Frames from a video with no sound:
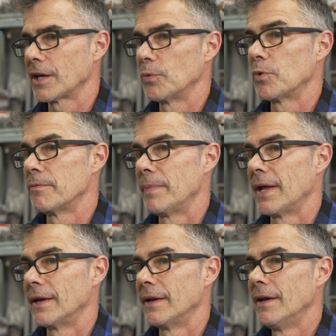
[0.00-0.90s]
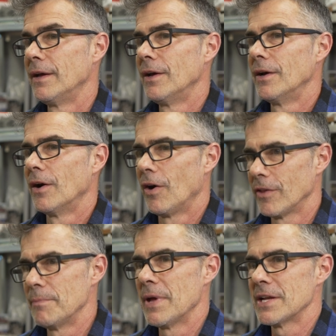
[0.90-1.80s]
it would have been
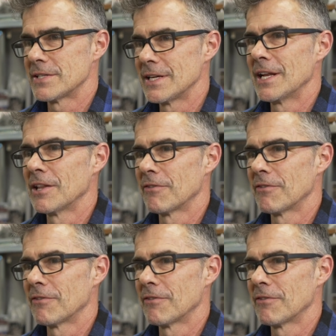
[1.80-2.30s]
on the bench seat in the